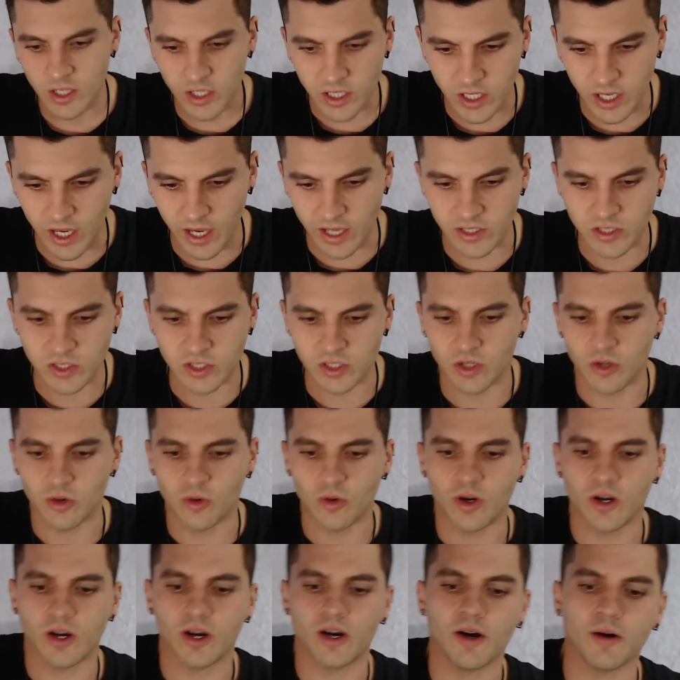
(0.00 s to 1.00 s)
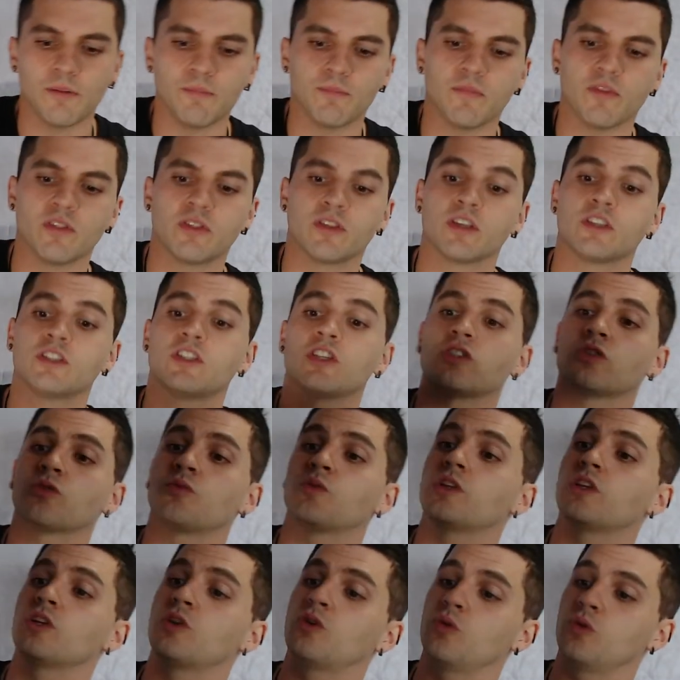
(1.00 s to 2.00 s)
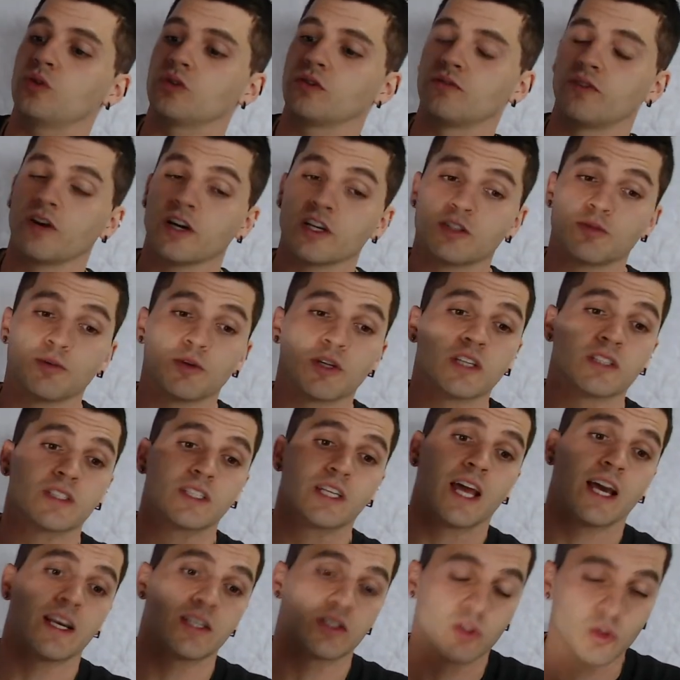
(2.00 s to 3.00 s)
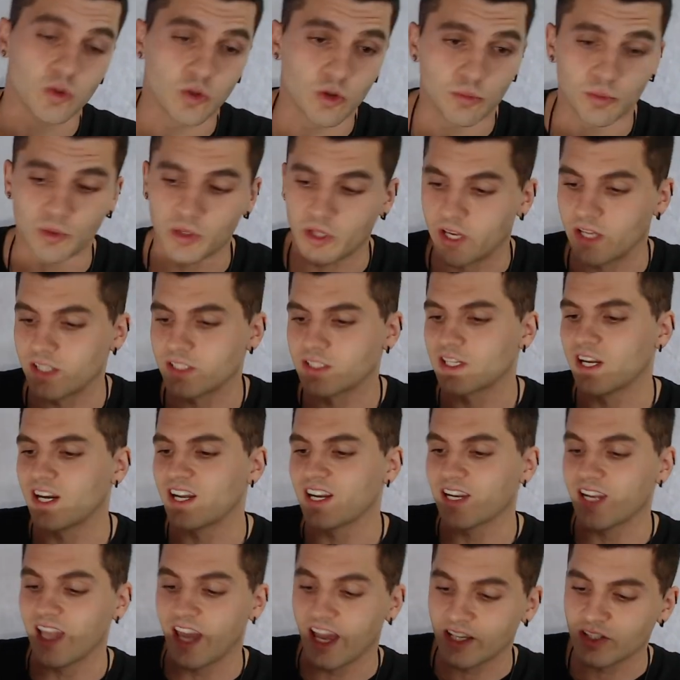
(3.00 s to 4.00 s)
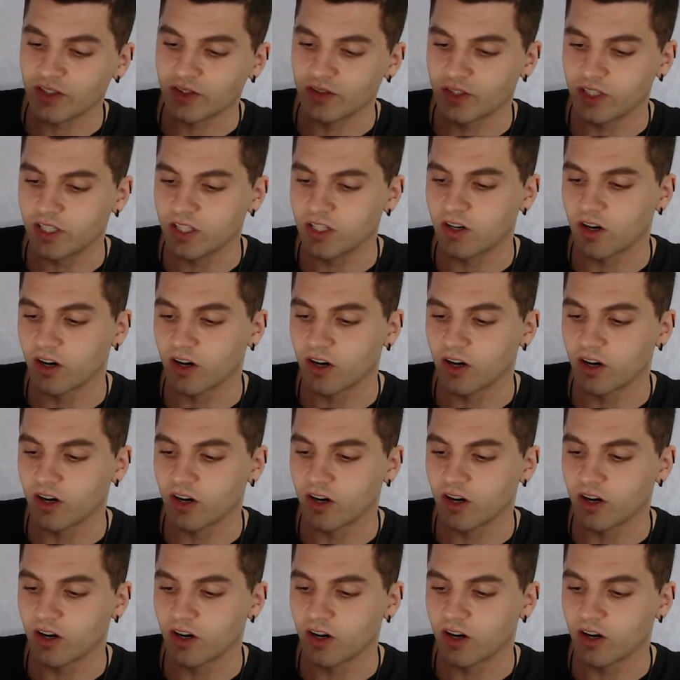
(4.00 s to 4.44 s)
yeah. So um, this is a really cool device because it has Google Play. It's got an SD